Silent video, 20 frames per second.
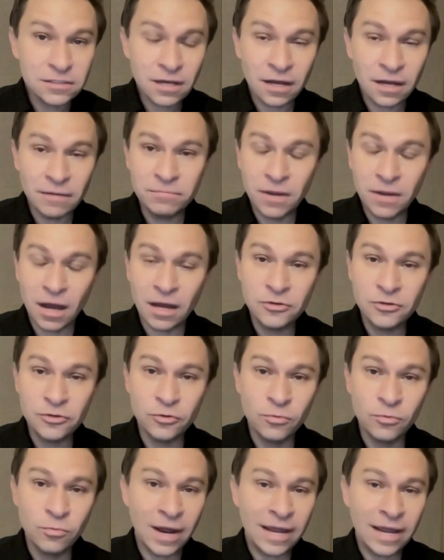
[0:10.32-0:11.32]
I, I do
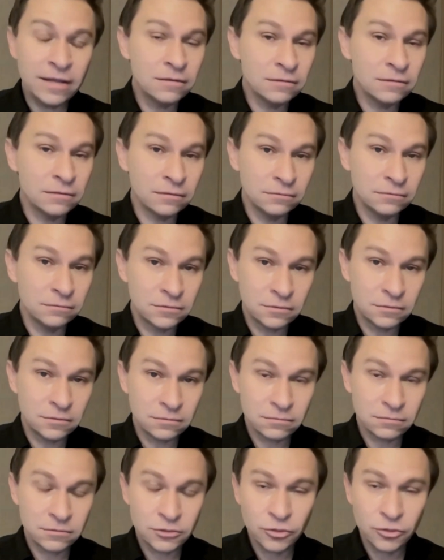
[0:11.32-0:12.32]
way
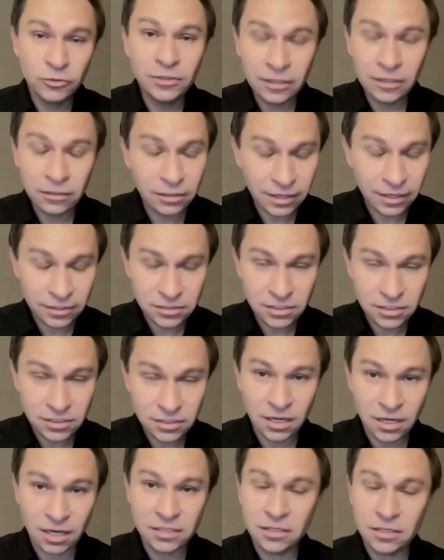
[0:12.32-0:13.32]
too little
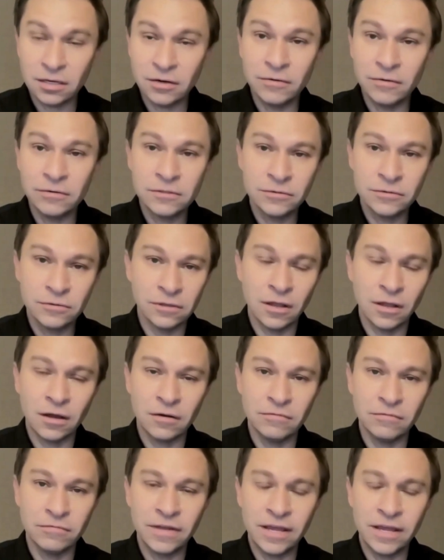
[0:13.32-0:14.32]
exercise. I don't do a lot of
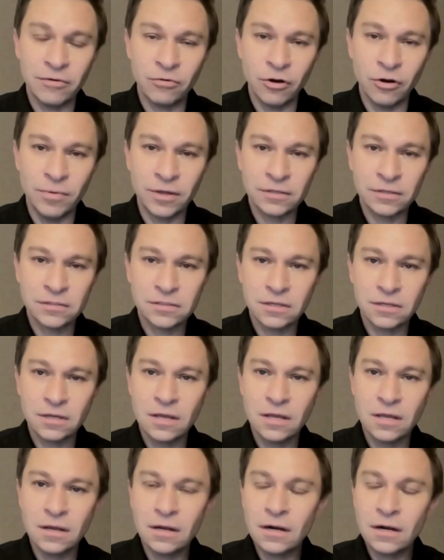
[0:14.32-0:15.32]
aerobics.
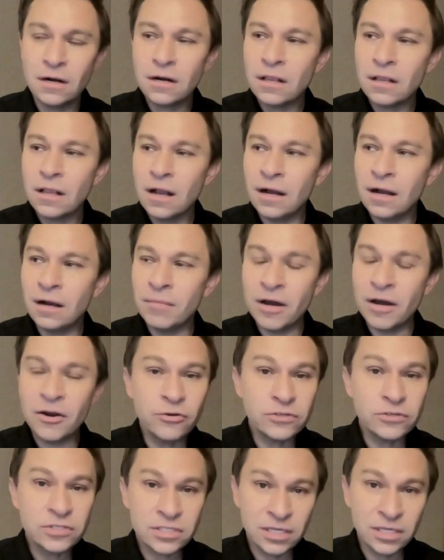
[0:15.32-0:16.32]
Um, I don't
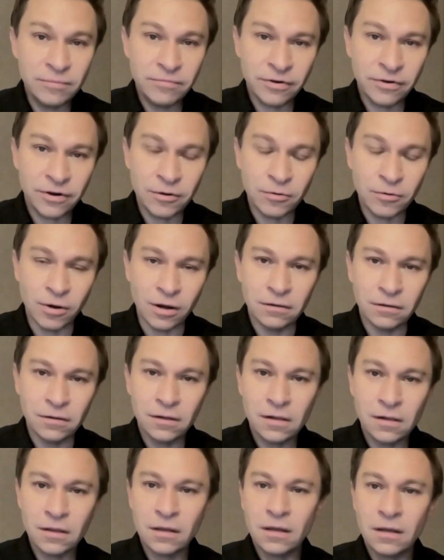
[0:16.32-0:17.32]
sleep very well.
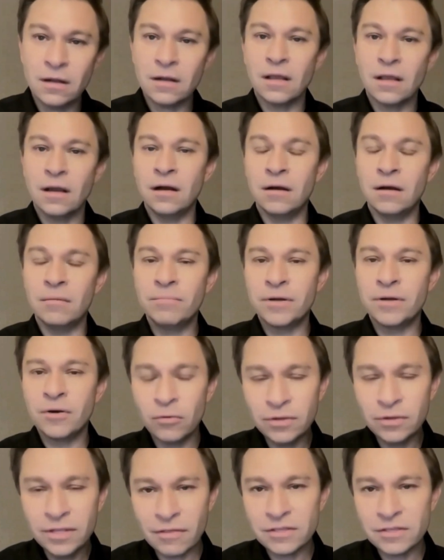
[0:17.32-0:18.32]
Uh, but all the
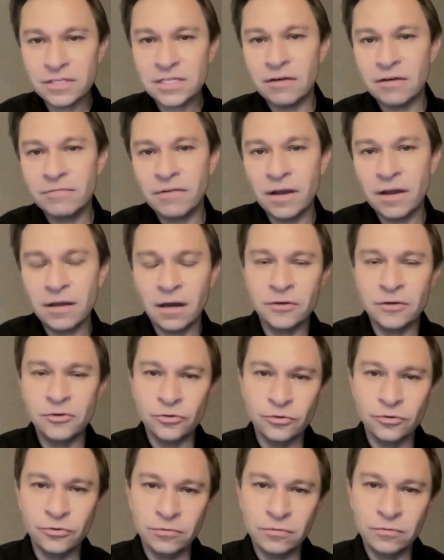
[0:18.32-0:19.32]
other stuff, I, I,
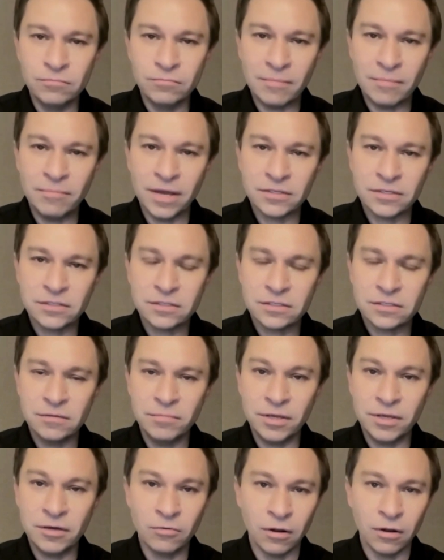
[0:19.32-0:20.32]
do my best to be a
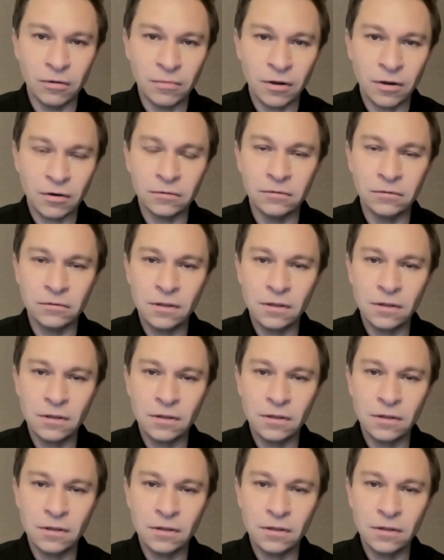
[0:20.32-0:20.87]
role model